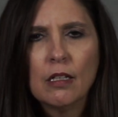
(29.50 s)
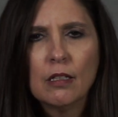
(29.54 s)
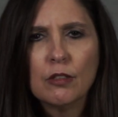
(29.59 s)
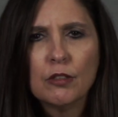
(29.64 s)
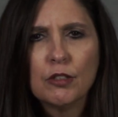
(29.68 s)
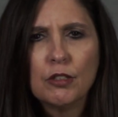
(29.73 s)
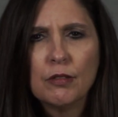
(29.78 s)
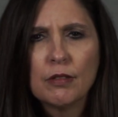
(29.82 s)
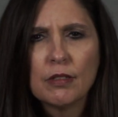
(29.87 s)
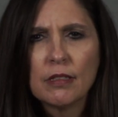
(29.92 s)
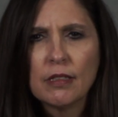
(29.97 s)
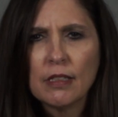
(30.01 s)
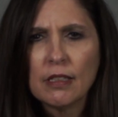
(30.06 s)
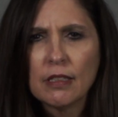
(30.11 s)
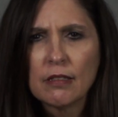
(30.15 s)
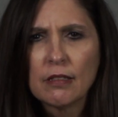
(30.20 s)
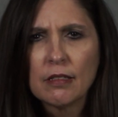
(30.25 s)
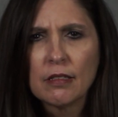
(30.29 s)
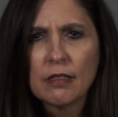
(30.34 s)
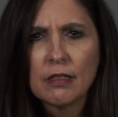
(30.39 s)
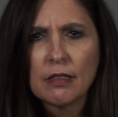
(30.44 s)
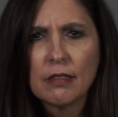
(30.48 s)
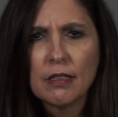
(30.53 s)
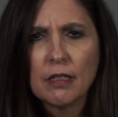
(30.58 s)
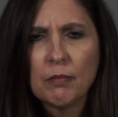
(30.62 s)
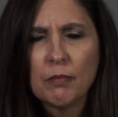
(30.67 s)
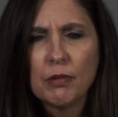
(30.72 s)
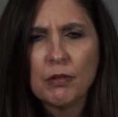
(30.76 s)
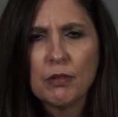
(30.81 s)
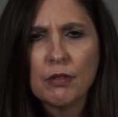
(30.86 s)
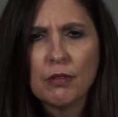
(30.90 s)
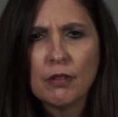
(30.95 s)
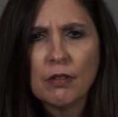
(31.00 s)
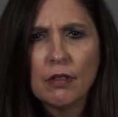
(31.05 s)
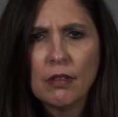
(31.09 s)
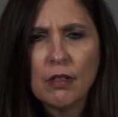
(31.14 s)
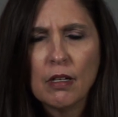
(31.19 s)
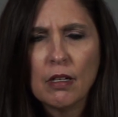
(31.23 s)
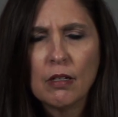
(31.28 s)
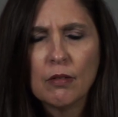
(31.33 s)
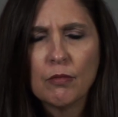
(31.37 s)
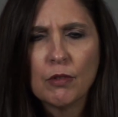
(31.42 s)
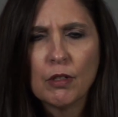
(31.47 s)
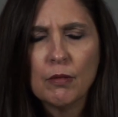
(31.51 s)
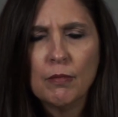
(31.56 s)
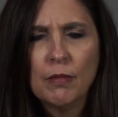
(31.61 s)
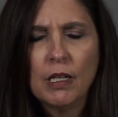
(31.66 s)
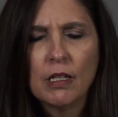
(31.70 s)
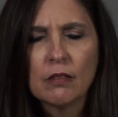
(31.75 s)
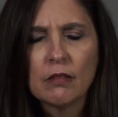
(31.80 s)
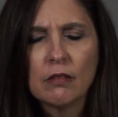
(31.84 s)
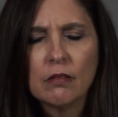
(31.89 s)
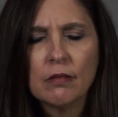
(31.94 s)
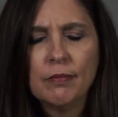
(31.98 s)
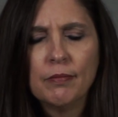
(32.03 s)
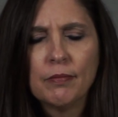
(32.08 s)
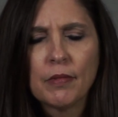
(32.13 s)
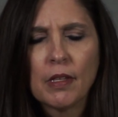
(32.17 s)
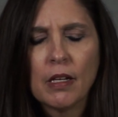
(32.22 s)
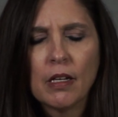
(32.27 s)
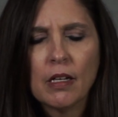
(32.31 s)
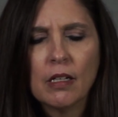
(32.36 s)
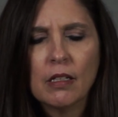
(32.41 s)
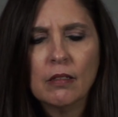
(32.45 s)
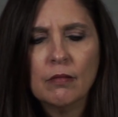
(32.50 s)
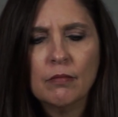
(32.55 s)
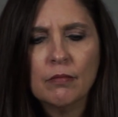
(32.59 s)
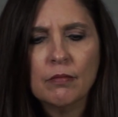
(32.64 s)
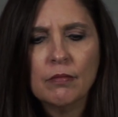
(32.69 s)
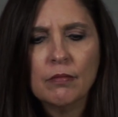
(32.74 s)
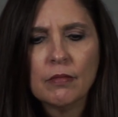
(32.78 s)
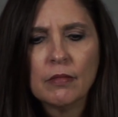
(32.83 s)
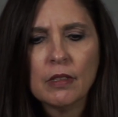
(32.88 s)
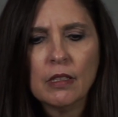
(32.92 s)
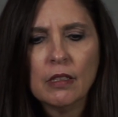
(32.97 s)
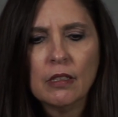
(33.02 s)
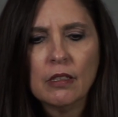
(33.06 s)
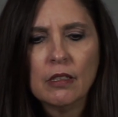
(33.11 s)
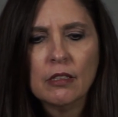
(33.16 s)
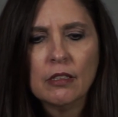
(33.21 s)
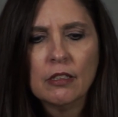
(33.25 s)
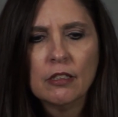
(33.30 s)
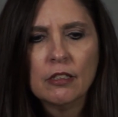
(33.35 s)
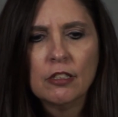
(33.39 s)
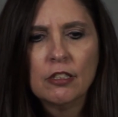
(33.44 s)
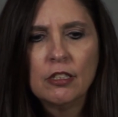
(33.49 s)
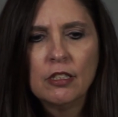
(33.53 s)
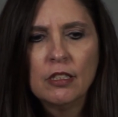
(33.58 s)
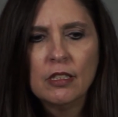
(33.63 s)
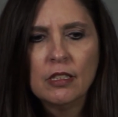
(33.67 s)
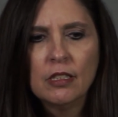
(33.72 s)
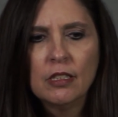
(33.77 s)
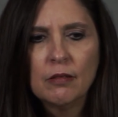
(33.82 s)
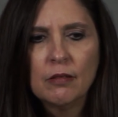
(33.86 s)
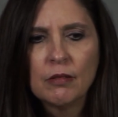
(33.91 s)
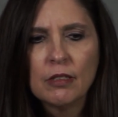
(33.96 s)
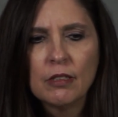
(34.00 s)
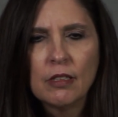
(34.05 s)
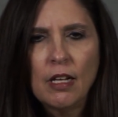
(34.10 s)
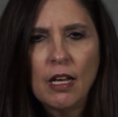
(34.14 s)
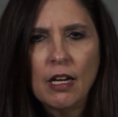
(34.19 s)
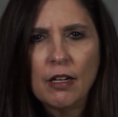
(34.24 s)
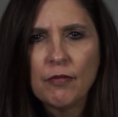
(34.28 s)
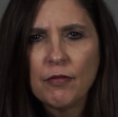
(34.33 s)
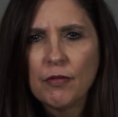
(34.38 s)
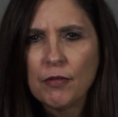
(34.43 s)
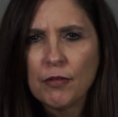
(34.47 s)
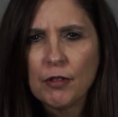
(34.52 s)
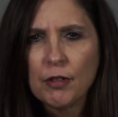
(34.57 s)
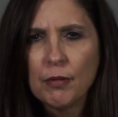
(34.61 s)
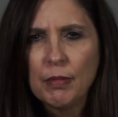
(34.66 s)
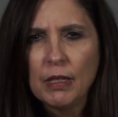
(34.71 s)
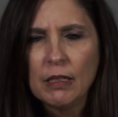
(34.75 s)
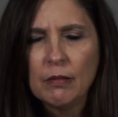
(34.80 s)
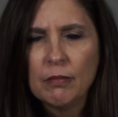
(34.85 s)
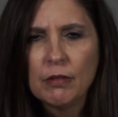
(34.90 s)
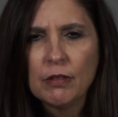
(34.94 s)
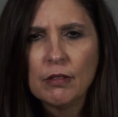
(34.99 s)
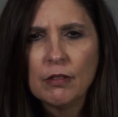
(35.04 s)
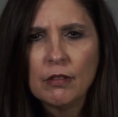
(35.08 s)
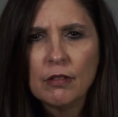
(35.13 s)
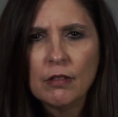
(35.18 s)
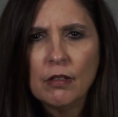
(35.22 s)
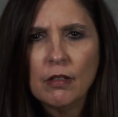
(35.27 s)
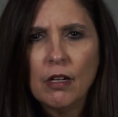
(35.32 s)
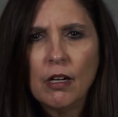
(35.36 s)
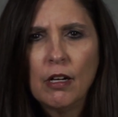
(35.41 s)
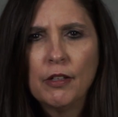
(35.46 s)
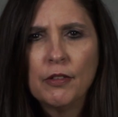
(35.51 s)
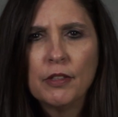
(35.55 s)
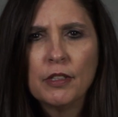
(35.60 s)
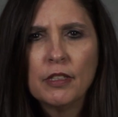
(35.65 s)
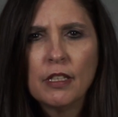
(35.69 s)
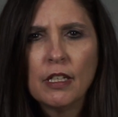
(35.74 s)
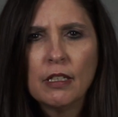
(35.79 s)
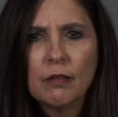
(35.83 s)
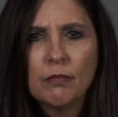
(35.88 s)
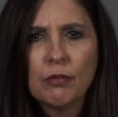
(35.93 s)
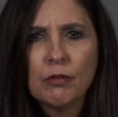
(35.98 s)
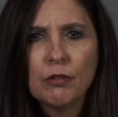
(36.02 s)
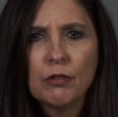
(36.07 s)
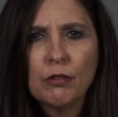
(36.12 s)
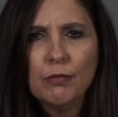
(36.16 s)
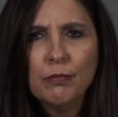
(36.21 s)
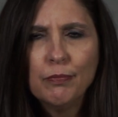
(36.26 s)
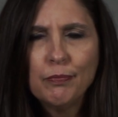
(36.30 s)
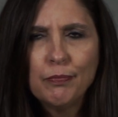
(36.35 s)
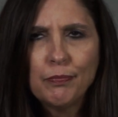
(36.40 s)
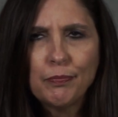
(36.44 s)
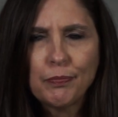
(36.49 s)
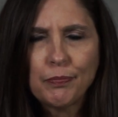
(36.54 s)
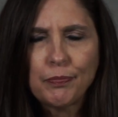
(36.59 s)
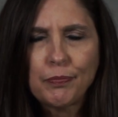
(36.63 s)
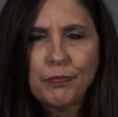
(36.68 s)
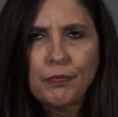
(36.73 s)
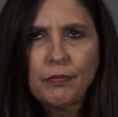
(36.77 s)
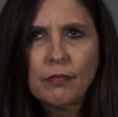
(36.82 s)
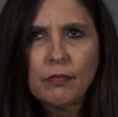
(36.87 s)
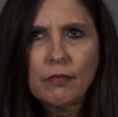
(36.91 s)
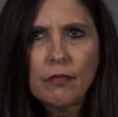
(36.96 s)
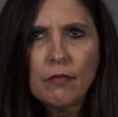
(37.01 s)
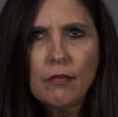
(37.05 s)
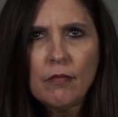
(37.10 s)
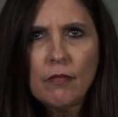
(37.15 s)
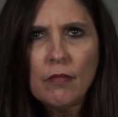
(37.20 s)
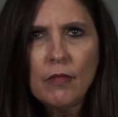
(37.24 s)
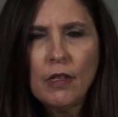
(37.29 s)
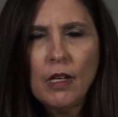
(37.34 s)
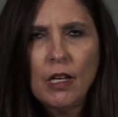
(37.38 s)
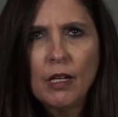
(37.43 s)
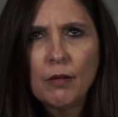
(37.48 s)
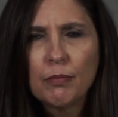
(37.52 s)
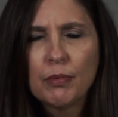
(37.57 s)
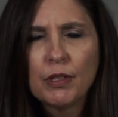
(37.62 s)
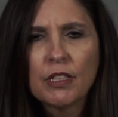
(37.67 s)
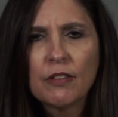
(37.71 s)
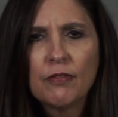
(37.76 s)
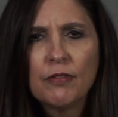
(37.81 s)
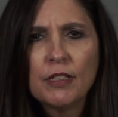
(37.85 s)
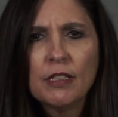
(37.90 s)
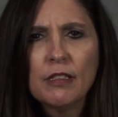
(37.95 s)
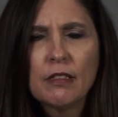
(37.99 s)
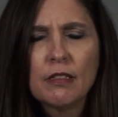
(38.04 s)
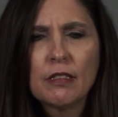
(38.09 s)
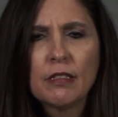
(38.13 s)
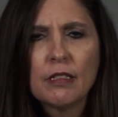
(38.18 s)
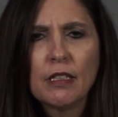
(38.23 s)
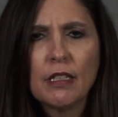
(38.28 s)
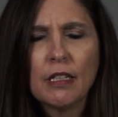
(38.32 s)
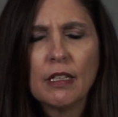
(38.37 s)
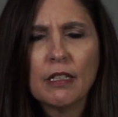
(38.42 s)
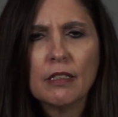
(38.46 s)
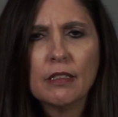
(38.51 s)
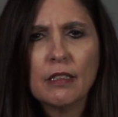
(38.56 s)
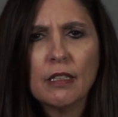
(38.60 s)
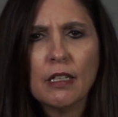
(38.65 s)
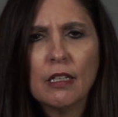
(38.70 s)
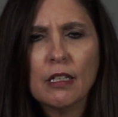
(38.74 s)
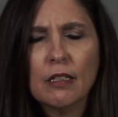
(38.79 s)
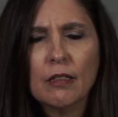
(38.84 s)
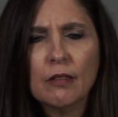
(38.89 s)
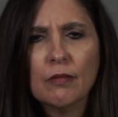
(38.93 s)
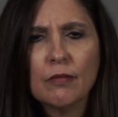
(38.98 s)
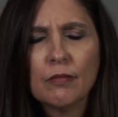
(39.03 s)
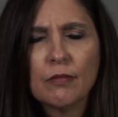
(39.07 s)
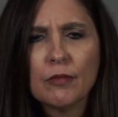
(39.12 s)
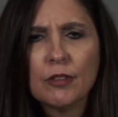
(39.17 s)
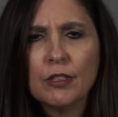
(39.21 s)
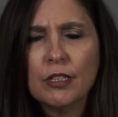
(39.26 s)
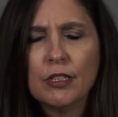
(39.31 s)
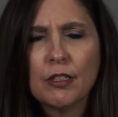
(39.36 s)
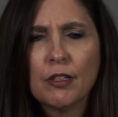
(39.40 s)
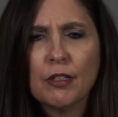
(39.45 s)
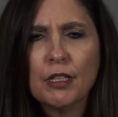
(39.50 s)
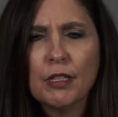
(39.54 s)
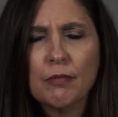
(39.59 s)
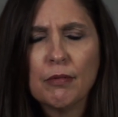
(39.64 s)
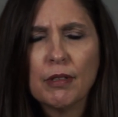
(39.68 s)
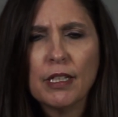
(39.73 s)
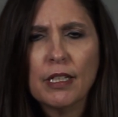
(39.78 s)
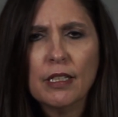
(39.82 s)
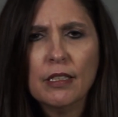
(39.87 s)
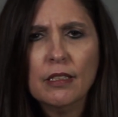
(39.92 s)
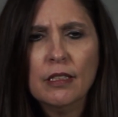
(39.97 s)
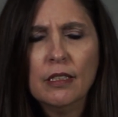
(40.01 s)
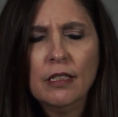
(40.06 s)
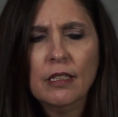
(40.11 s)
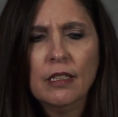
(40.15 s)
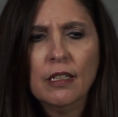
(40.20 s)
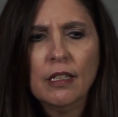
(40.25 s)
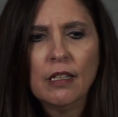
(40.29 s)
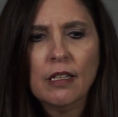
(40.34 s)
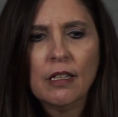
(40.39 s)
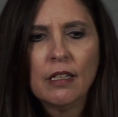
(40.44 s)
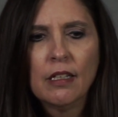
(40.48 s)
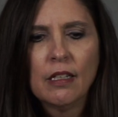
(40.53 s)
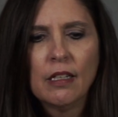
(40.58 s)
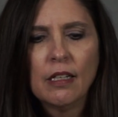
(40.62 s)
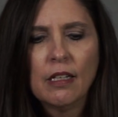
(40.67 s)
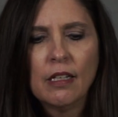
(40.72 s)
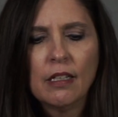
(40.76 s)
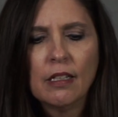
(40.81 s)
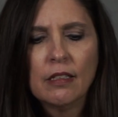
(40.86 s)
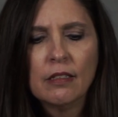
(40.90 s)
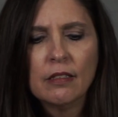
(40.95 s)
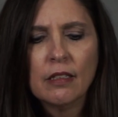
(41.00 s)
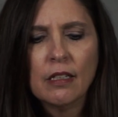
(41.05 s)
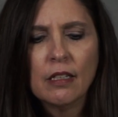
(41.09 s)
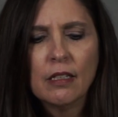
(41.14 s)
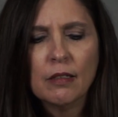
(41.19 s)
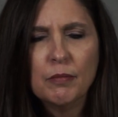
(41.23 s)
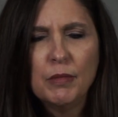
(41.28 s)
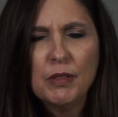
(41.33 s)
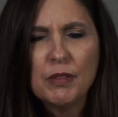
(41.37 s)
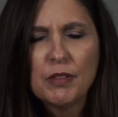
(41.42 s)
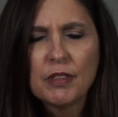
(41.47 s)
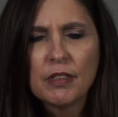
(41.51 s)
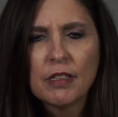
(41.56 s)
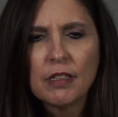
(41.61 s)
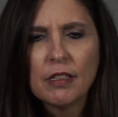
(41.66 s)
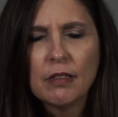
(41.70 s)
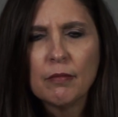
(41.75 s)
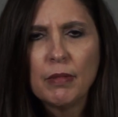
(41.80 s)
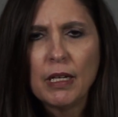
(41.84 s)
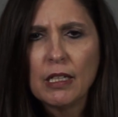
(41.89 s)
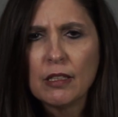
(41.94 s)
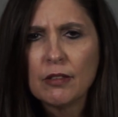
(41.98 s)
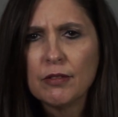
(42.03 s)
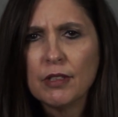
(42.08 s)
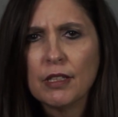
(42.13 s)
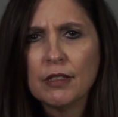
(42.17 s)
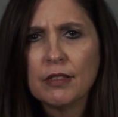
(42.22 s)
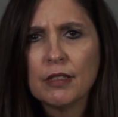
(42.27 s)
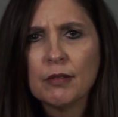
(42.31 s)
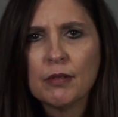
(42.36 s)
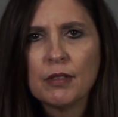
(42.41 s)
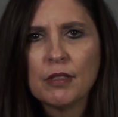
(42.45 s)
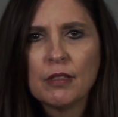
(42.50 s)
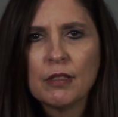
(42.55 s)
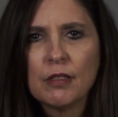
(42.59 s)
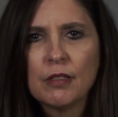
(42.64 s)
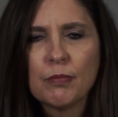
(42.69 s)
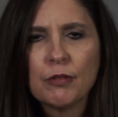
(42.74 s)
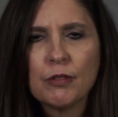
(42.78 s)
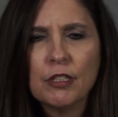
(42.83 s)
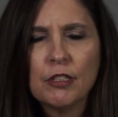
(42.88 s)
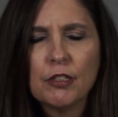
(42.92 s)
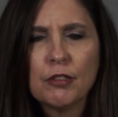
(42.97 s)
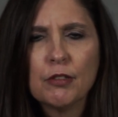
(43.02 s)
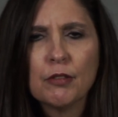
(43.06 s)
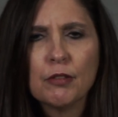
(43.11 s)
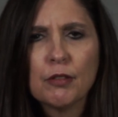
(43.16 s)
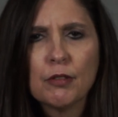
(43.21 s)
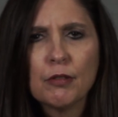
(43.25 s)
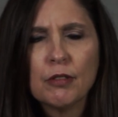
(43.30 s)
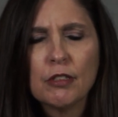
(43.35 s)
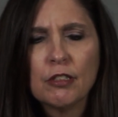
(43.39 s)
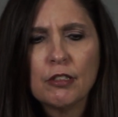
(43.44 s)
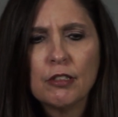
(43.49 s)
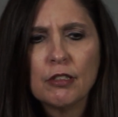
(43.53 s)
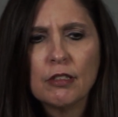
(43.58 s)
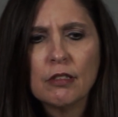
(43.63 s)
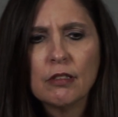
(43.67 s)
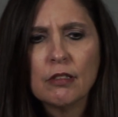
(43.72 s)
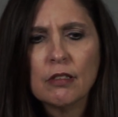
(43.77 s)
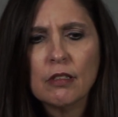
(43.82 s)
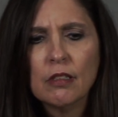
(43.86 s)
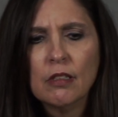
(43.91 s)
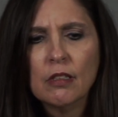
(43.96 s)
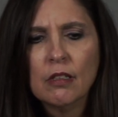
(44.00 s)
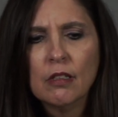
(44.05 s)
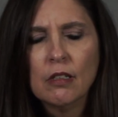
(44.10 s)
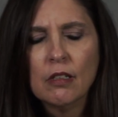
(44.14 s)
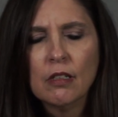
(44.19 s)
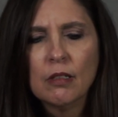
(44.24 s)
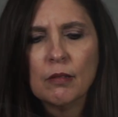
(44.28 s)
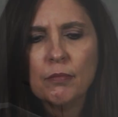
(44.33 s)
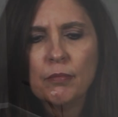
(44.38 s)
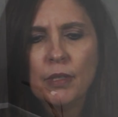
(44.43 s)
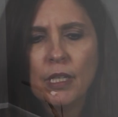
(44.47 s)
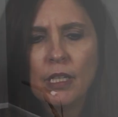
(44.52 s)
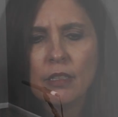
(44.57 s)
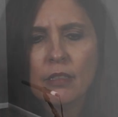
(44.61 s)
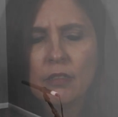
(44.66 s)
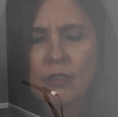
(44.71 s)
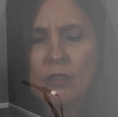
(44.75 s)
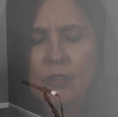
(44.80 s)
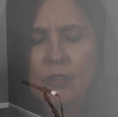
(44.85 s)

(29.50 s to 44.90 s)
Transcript: She's an excellent example and role model. She would have her Bible on the table at breakfast, and she had already read, and music in the background that was inspirational and Christian. But